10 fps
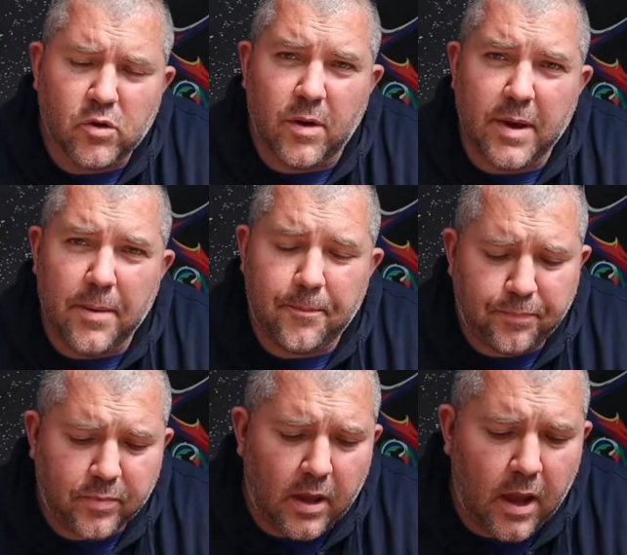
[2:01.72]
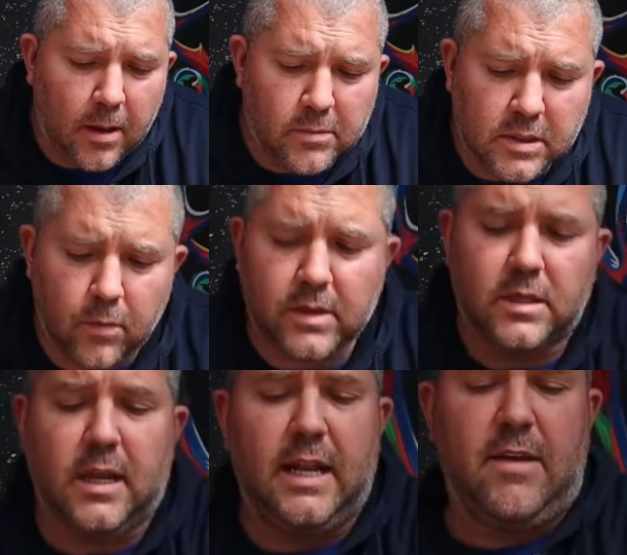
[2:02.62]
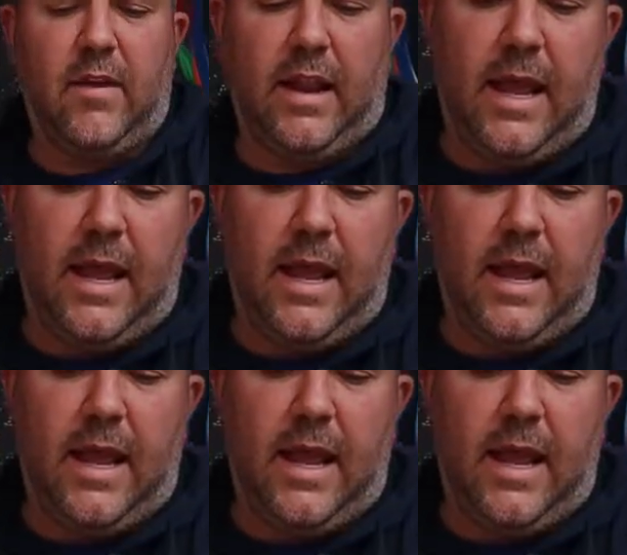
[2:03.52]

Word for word: trim it, um, so we're just going to leave that